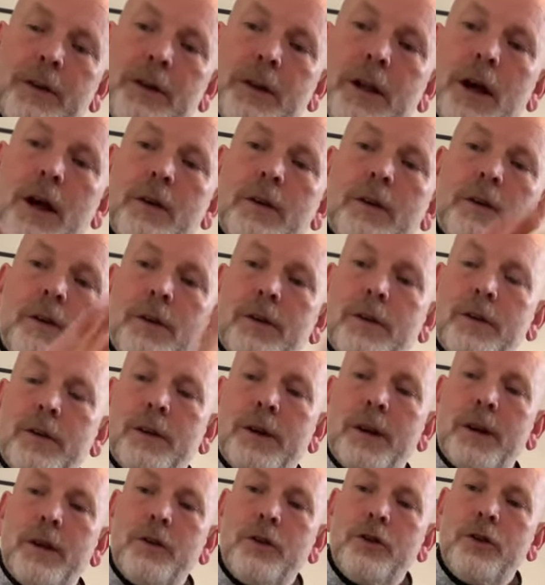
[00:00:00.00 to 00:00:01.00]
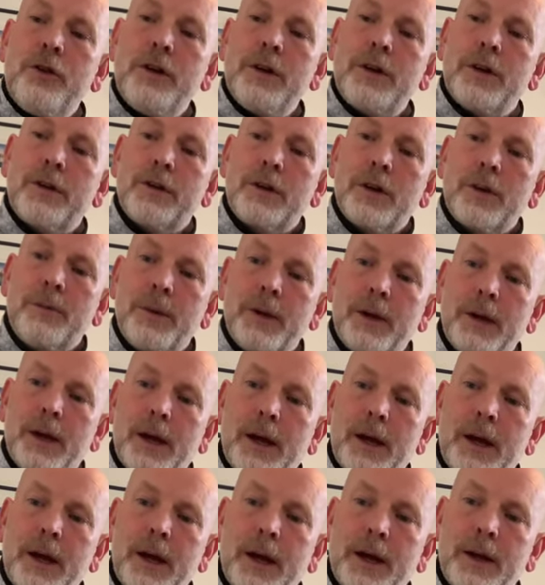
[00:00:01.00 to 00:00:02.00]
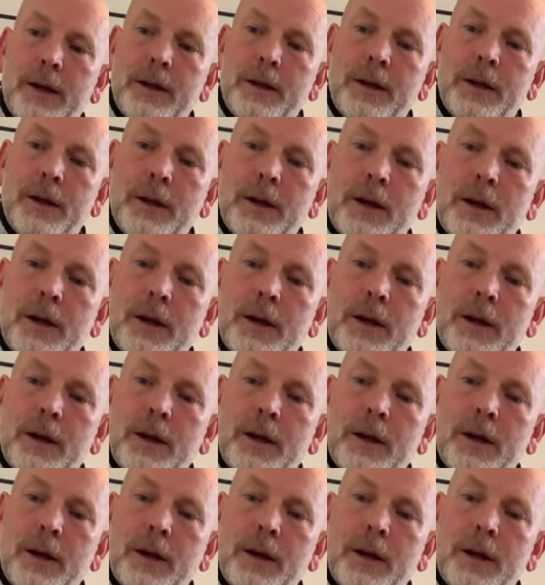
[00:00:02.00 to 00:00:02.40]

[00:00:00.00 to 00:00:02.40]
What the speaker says: and now the New Year's coming ahead,